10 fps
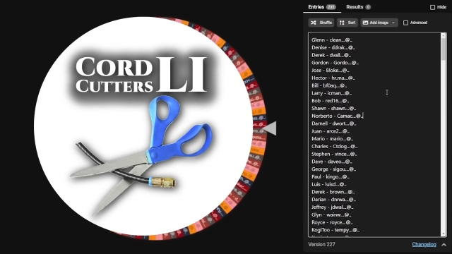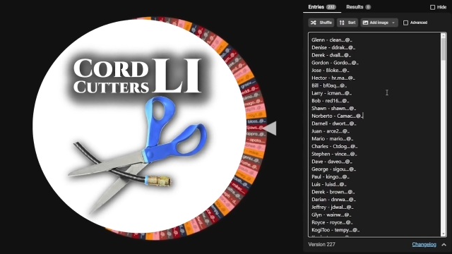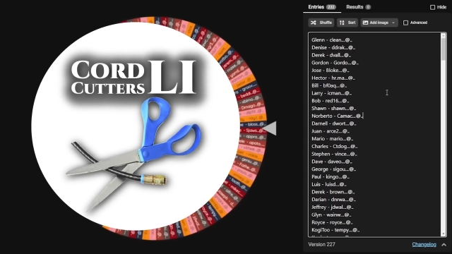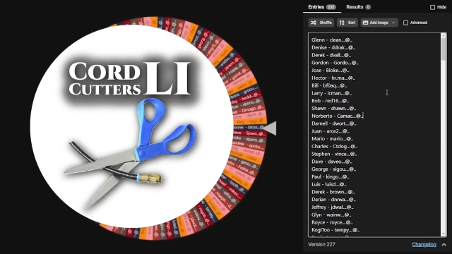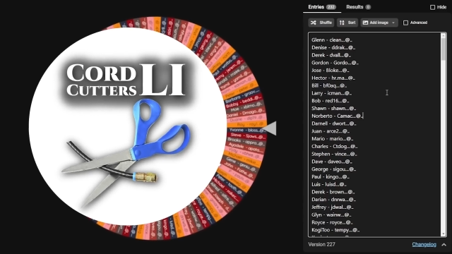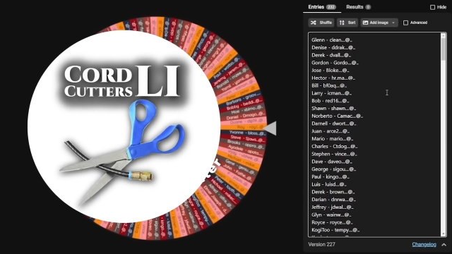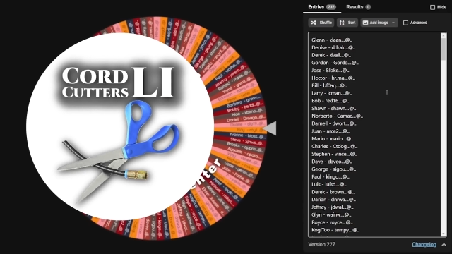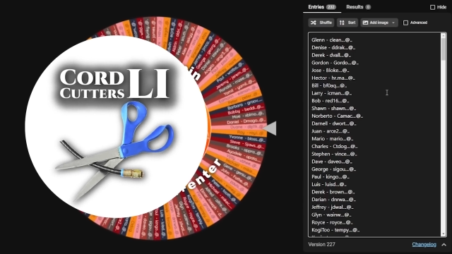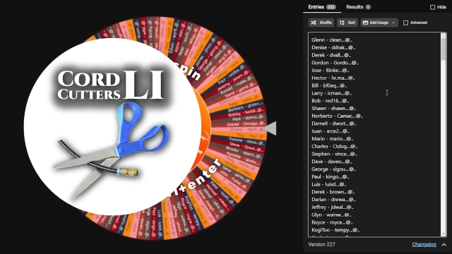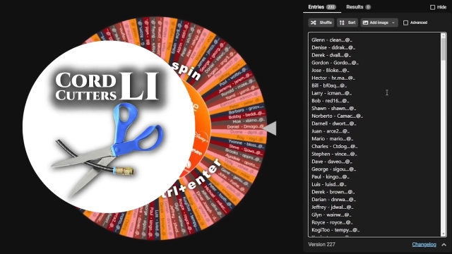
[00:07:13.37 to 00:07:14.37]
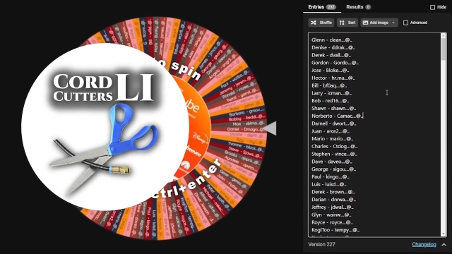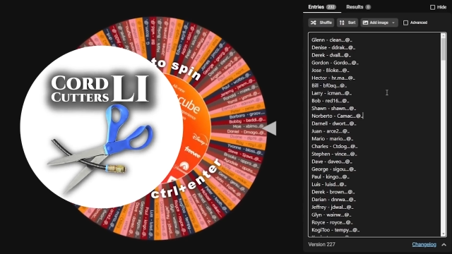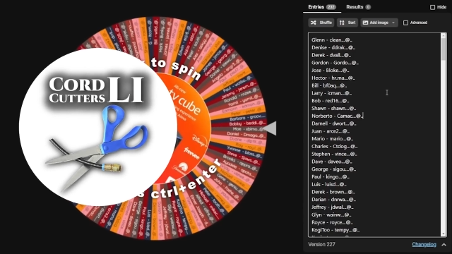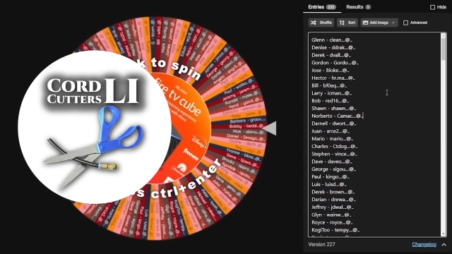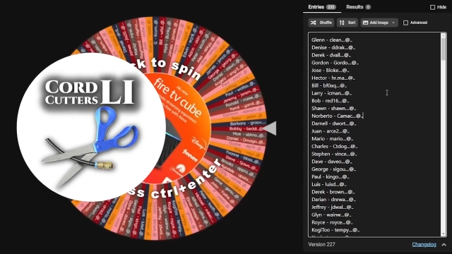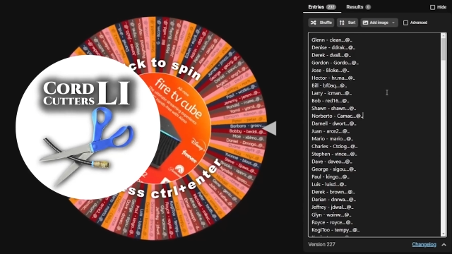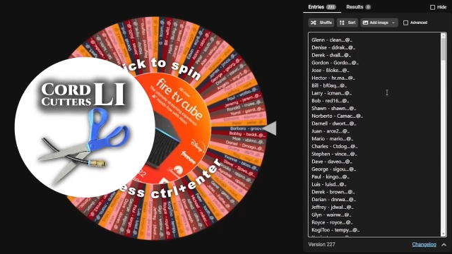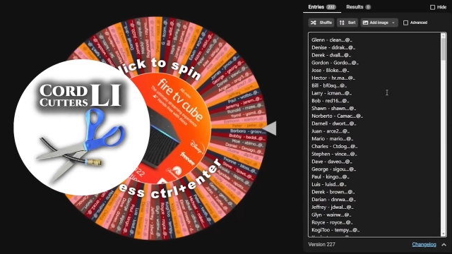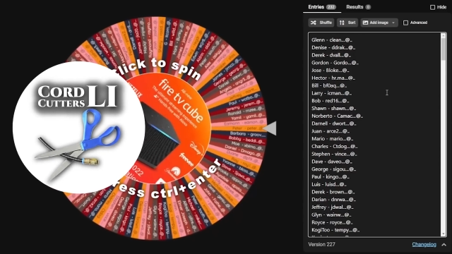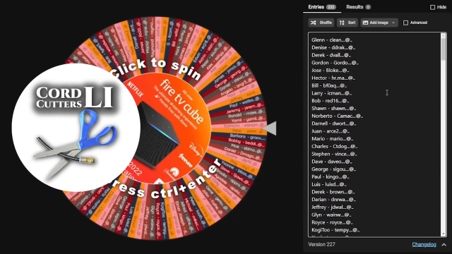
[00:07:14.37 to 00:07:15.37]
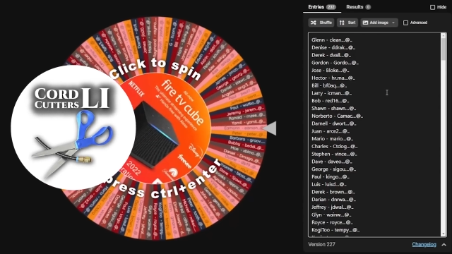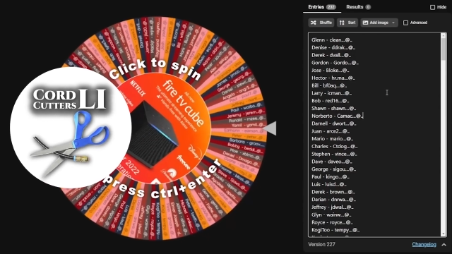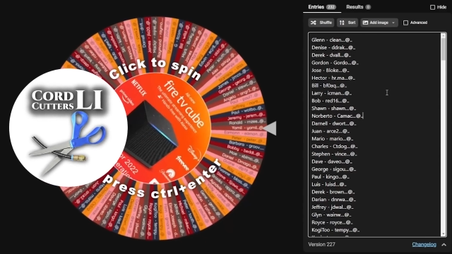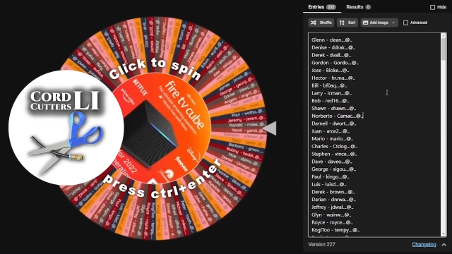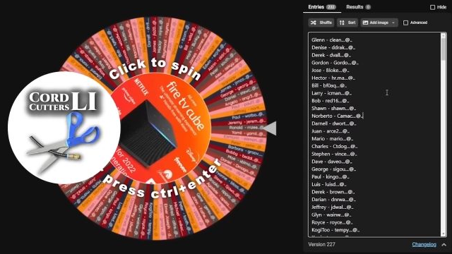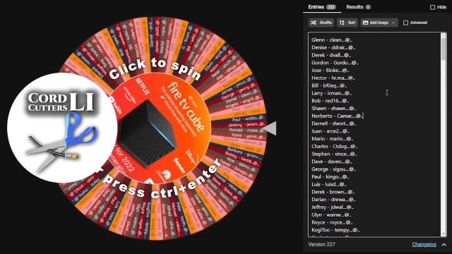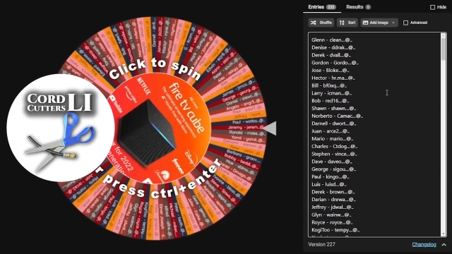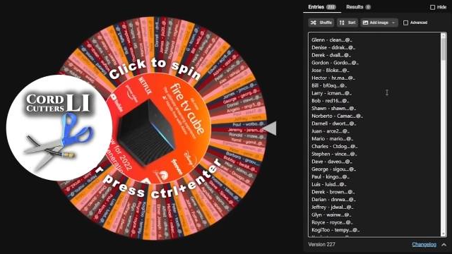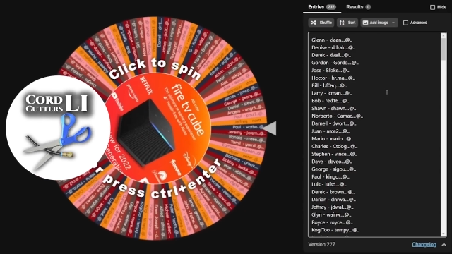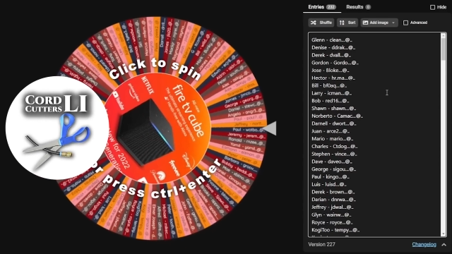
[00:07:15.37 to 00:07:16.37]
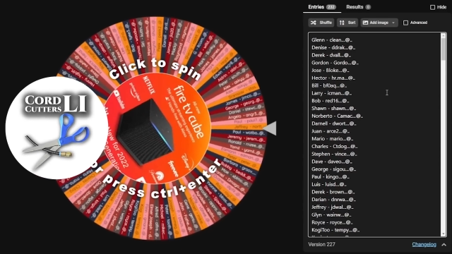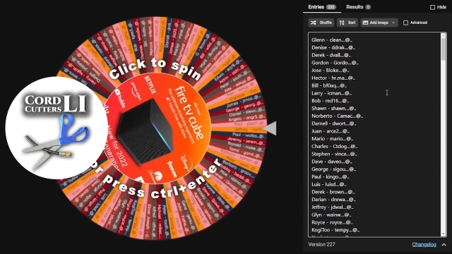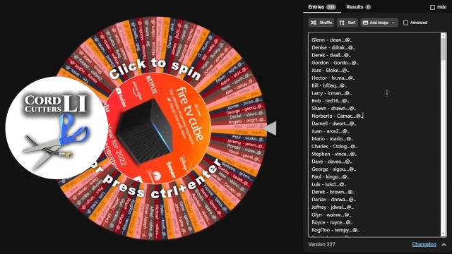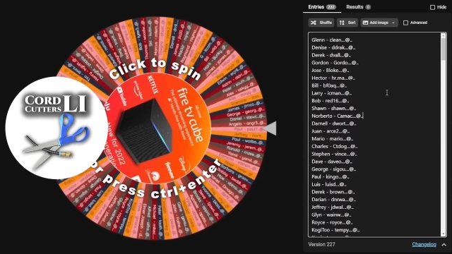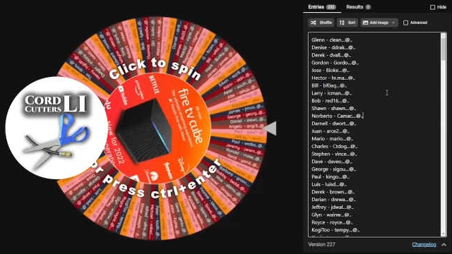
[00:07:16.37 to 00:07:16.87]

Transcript: (no speaker visible)